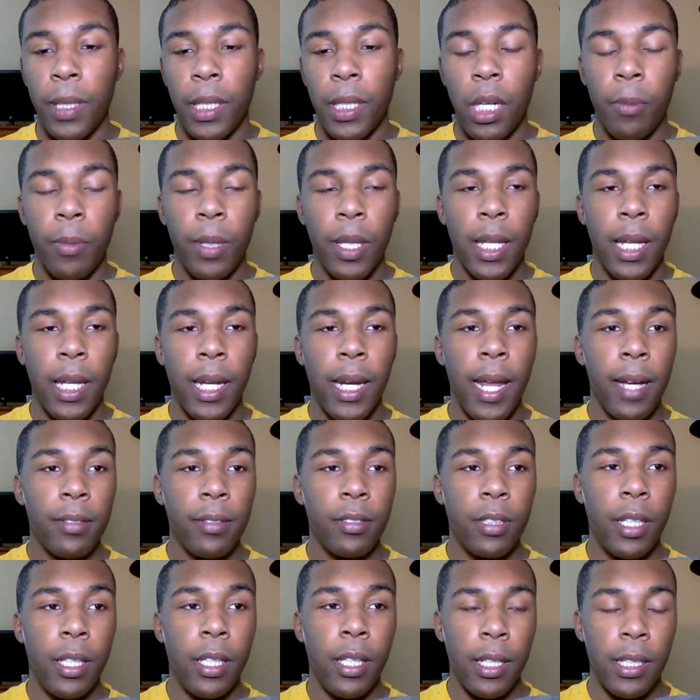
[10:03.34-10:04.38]
becoming the
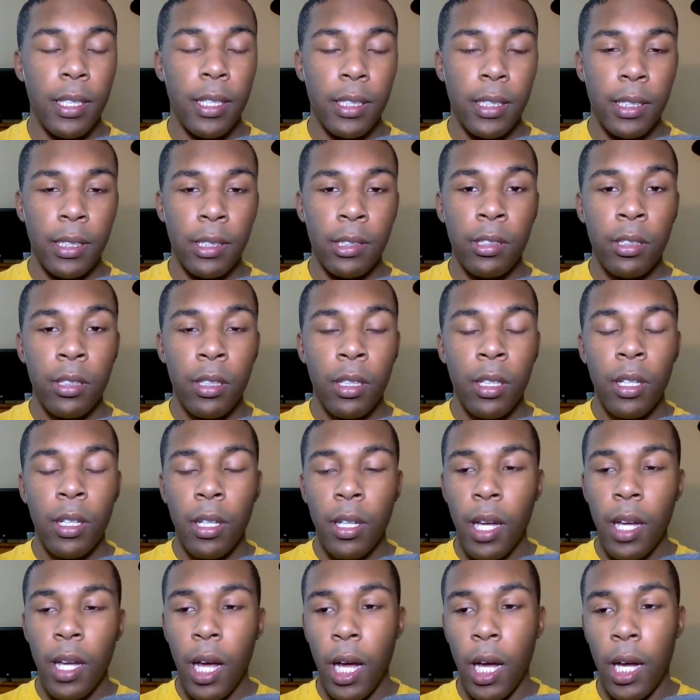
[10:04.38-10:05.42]
next guild
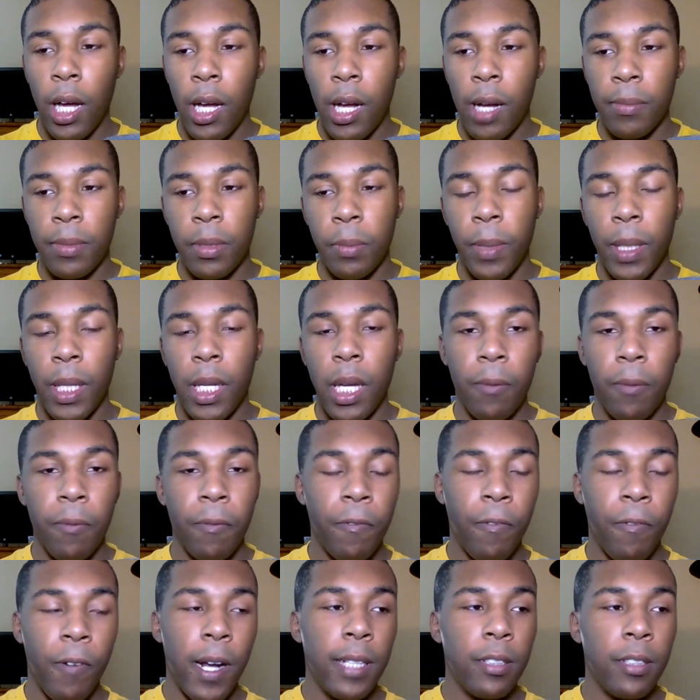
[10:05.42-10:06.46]
um, to become
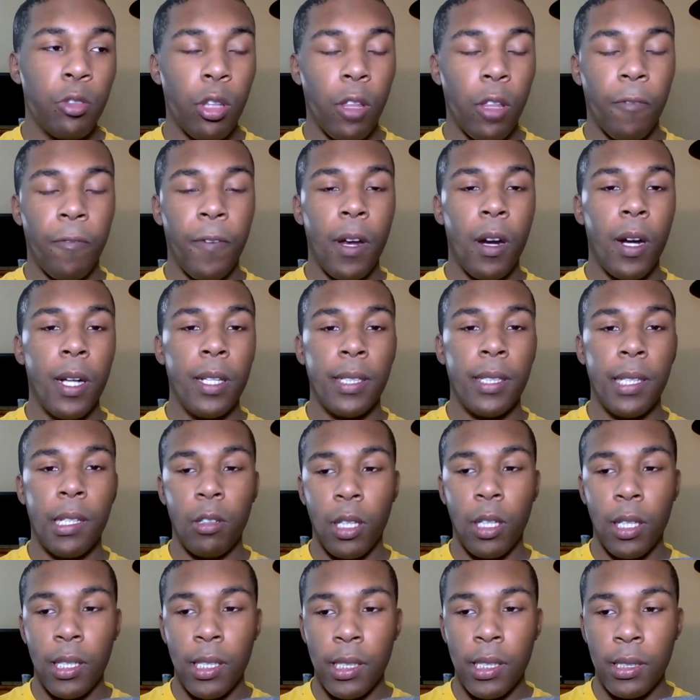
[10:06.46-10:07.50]
friends with the Fairy
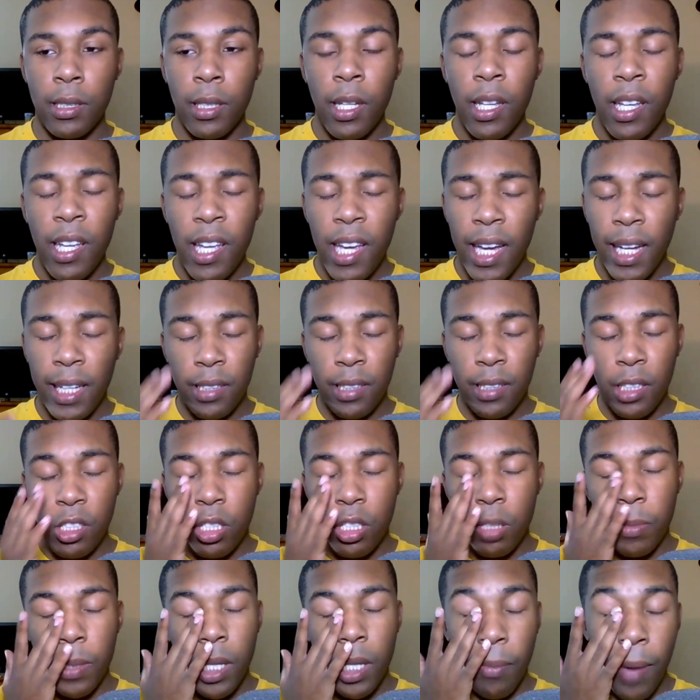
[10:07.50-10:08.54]
Tail Guild and
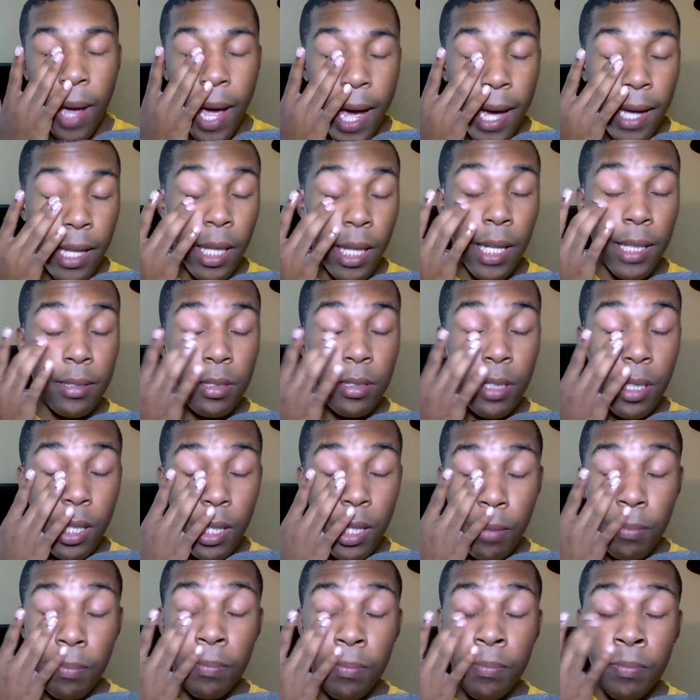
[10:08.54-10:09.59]
essentially become allies to
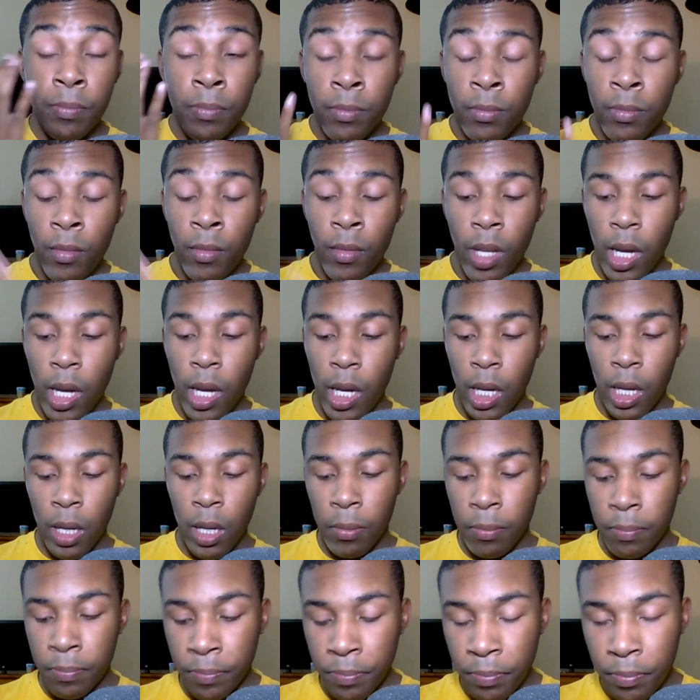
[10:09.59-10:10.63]
them
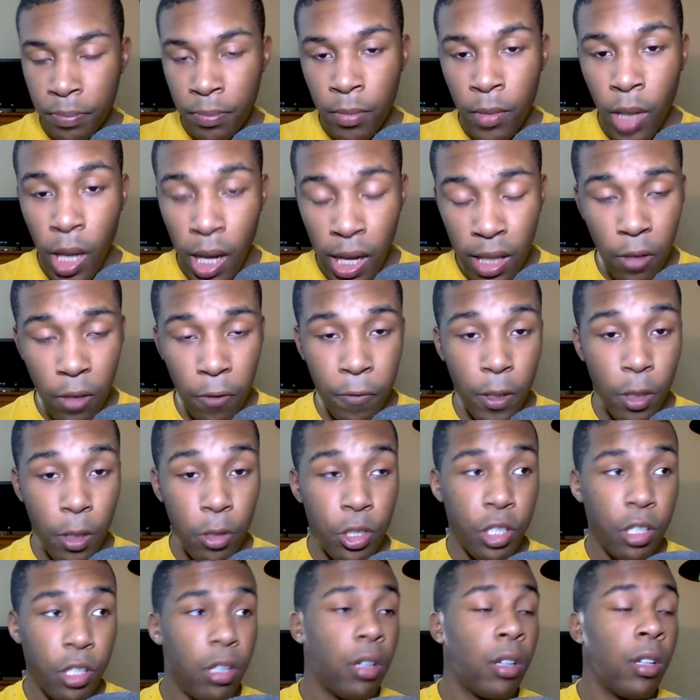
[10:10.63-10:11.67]
um, in the
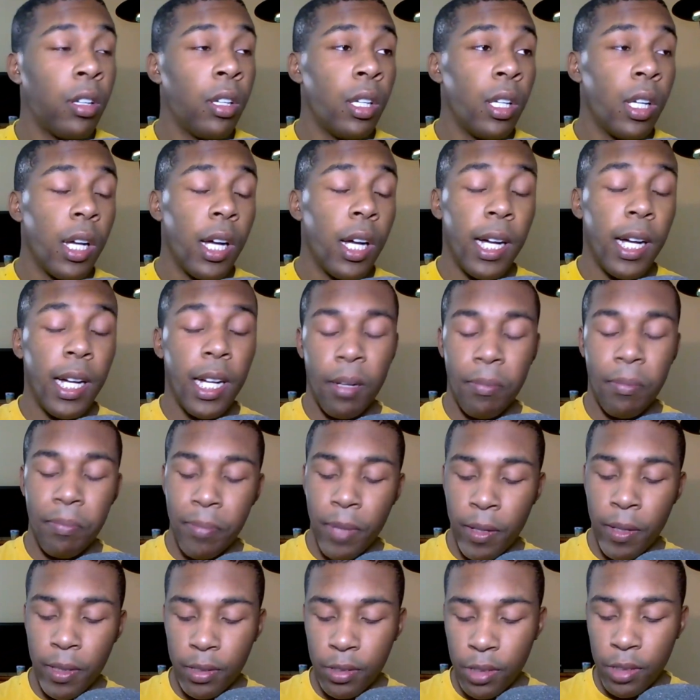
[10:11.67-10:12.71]
future
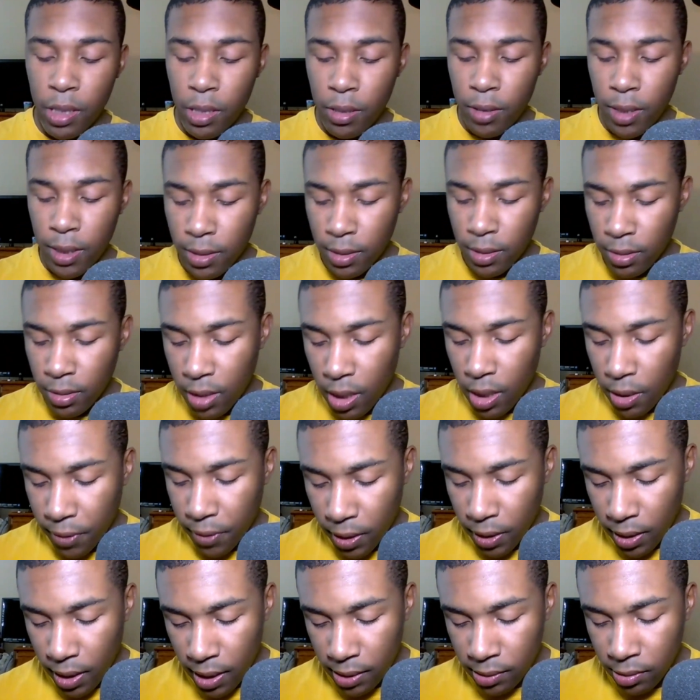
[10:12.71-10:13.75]
um, of the series and stuff
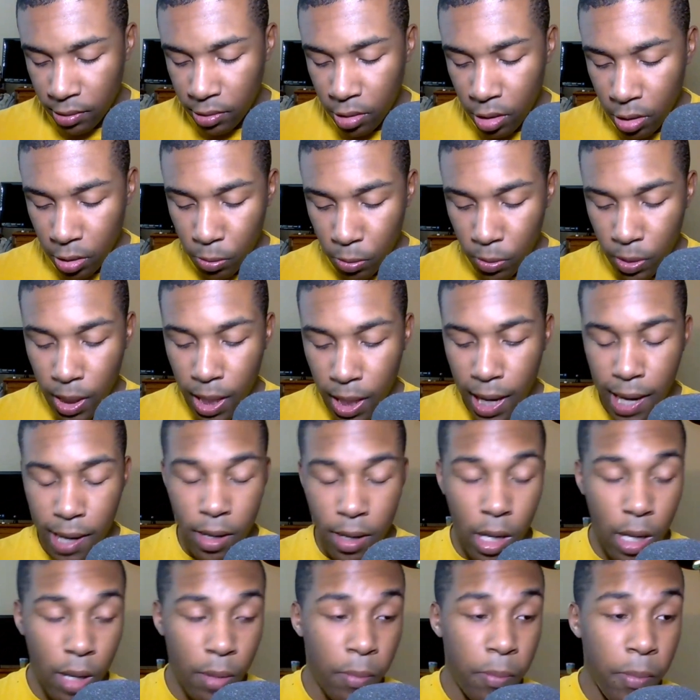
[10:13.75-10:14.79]
like that. So
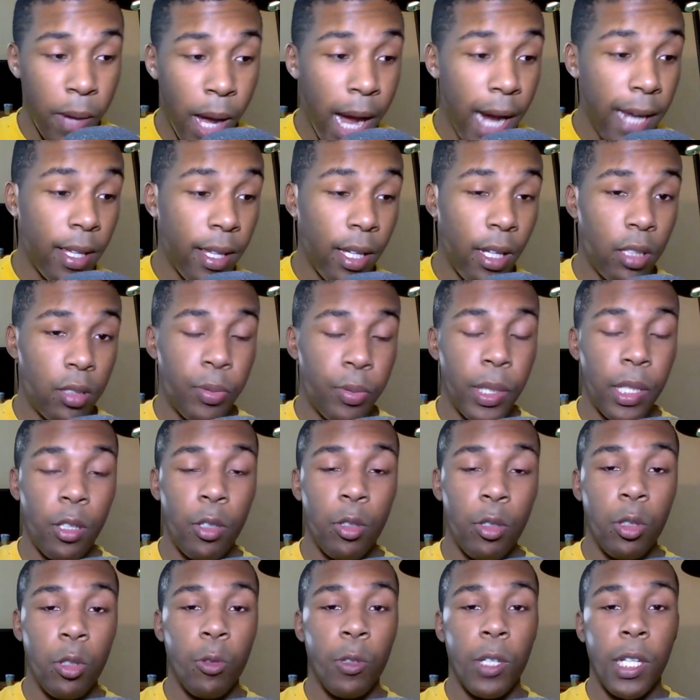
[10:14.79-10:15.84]
yeah, um, I think it's pretty
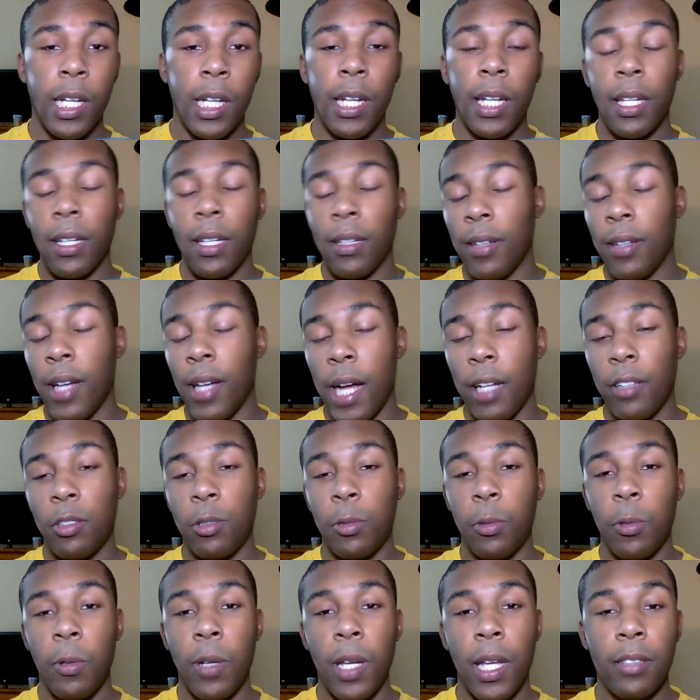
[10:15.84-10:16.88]
cool. We're getting
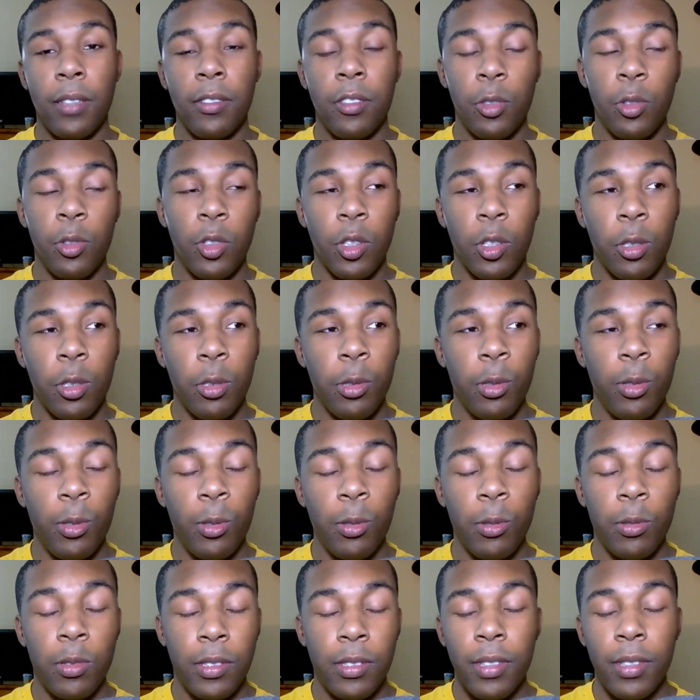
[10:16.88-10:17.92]
Natsu and
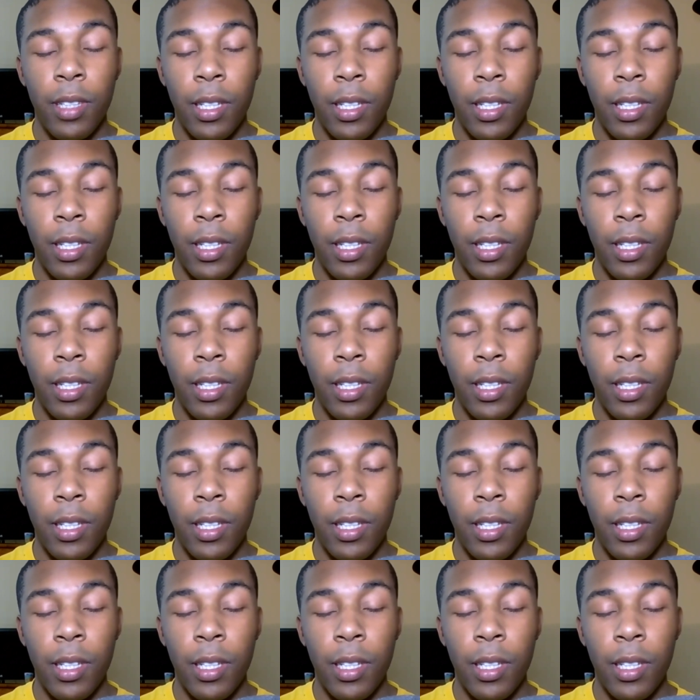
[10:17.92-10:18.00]
Suzaku